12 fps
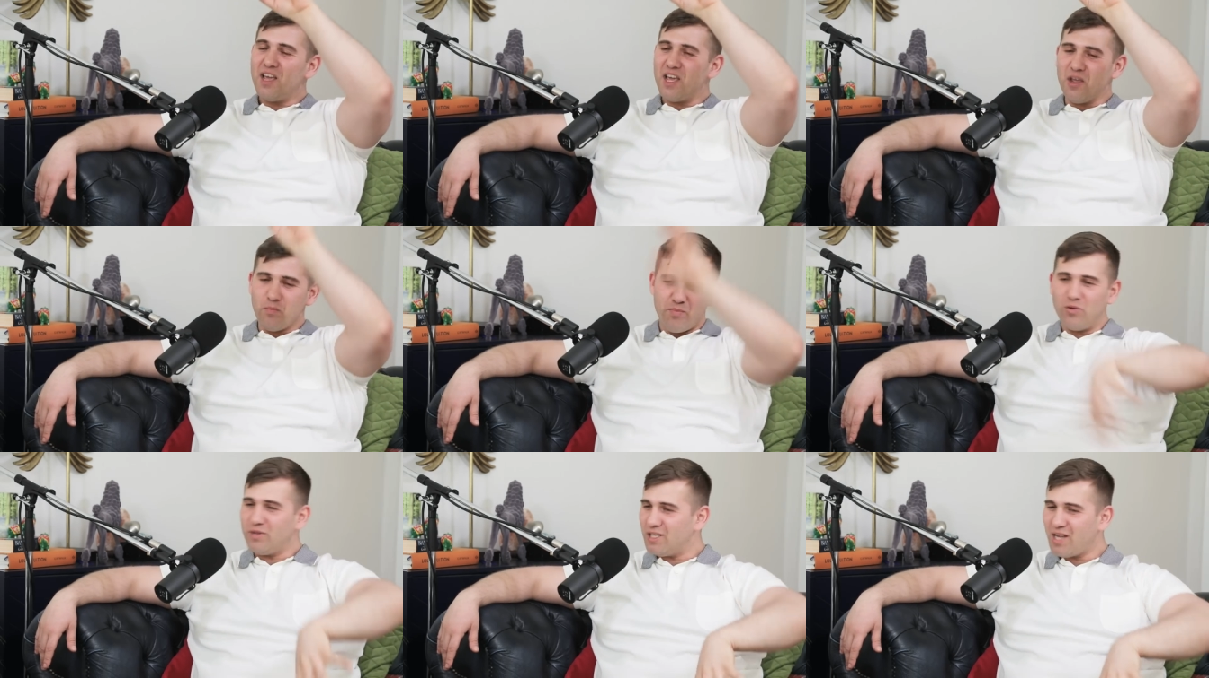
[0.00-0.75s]
He
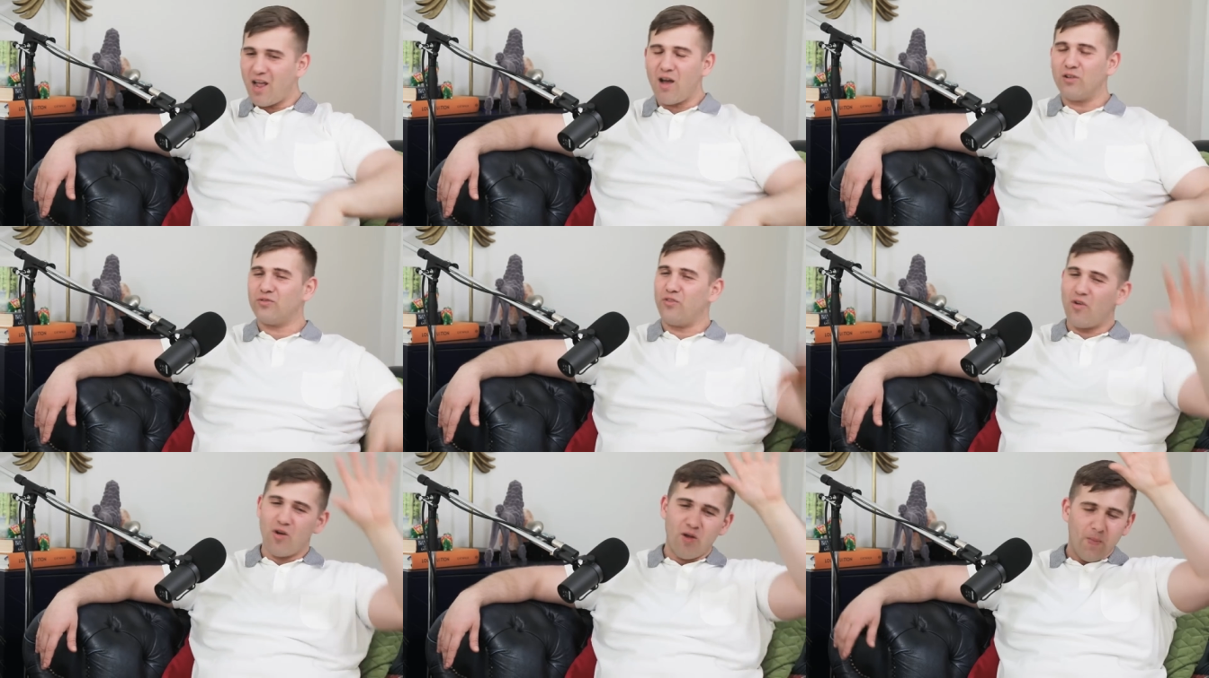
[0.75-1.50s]
built his house for
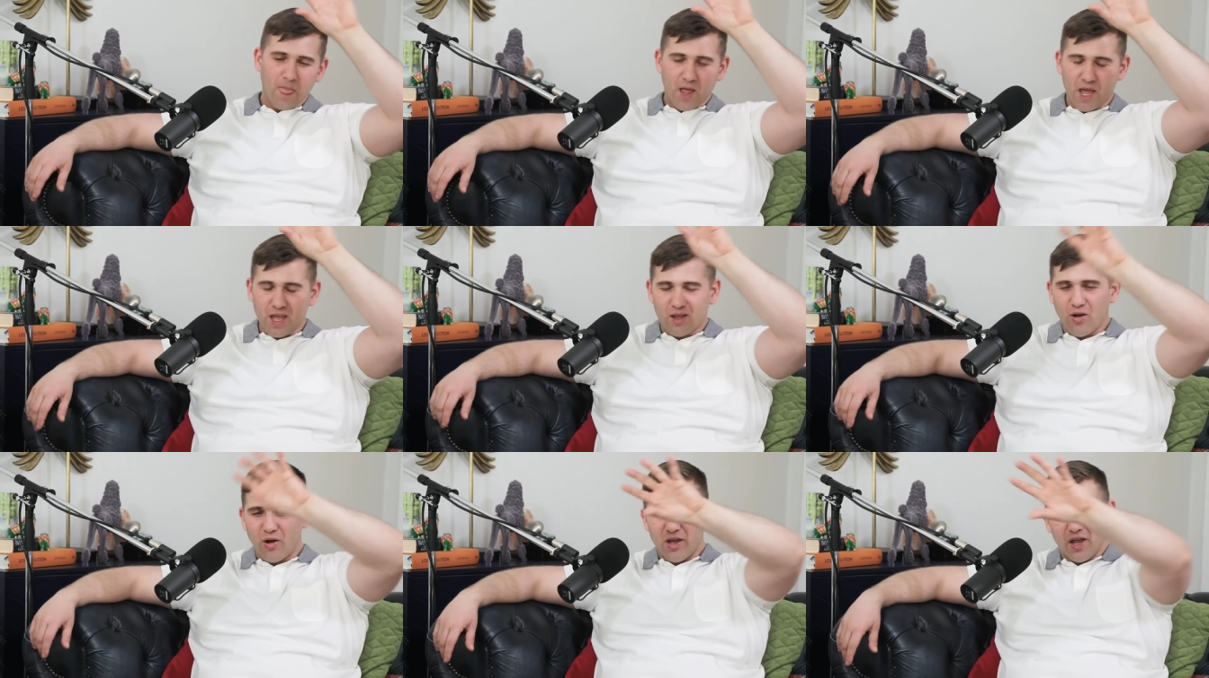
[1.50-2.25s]
her. He
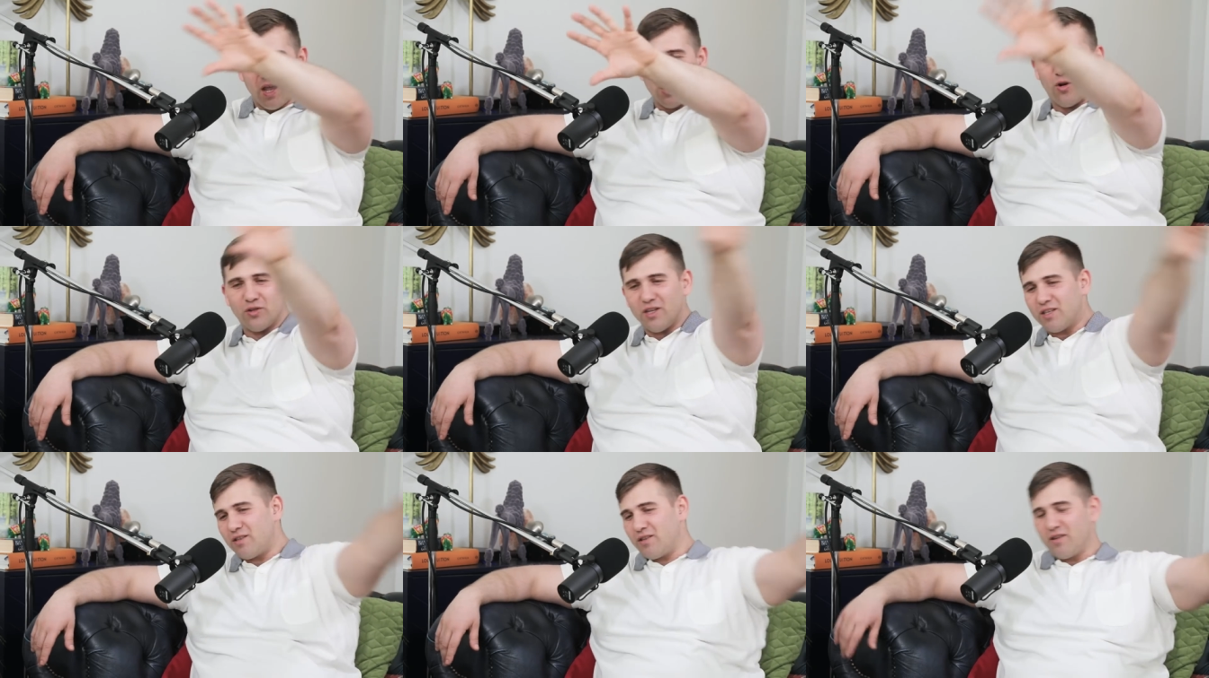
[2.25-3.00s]
got
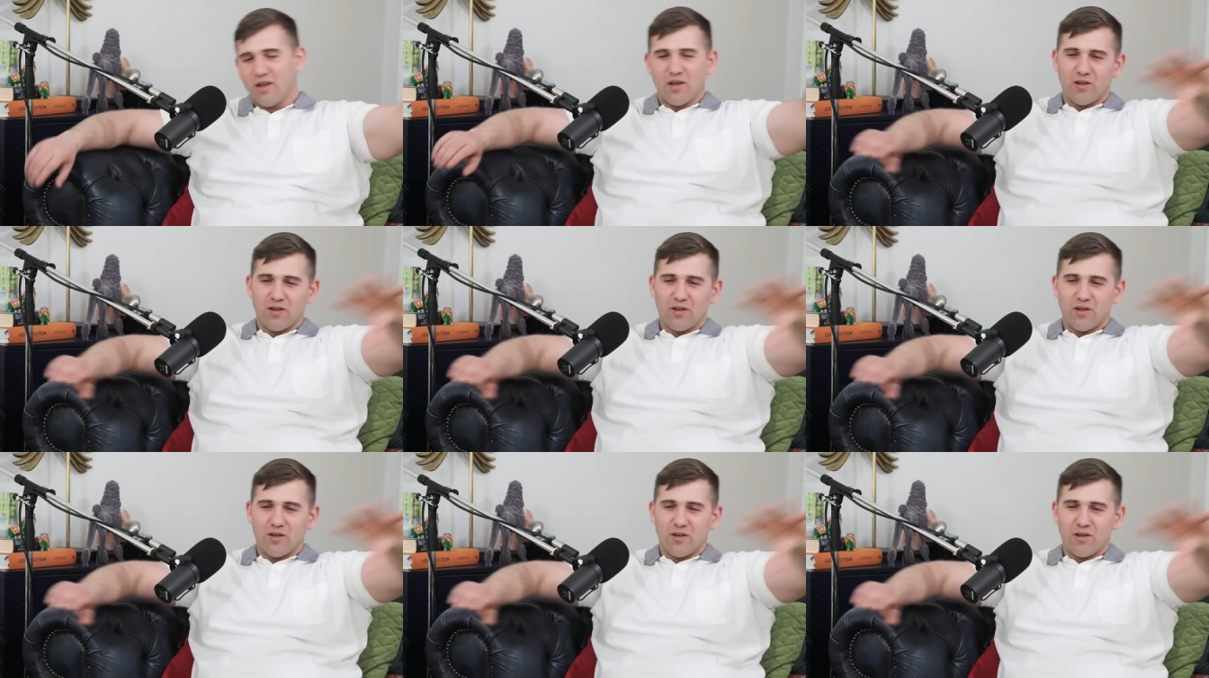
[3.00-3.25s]
the